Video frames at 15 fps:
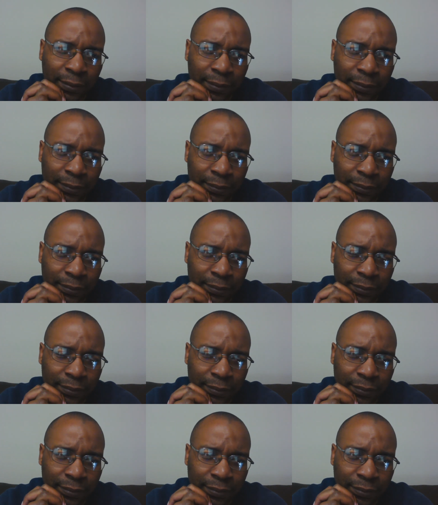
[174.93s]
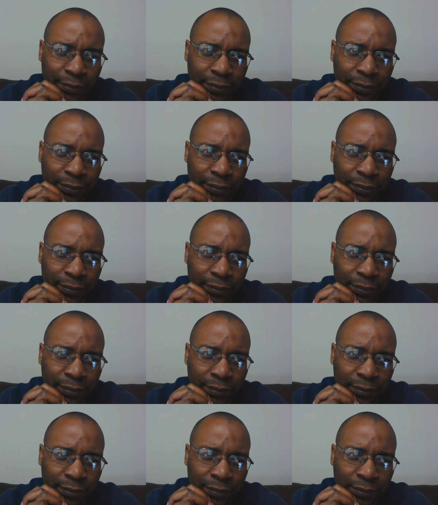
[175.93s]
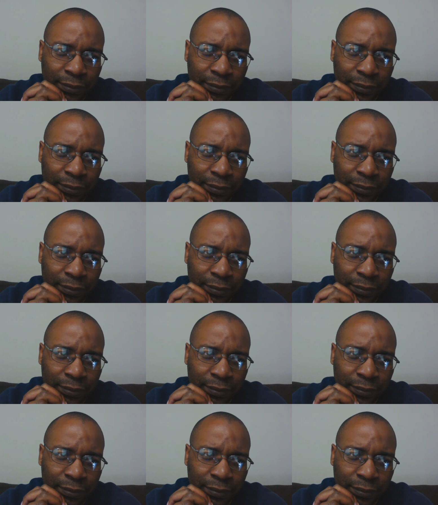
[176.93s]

Nothing is said.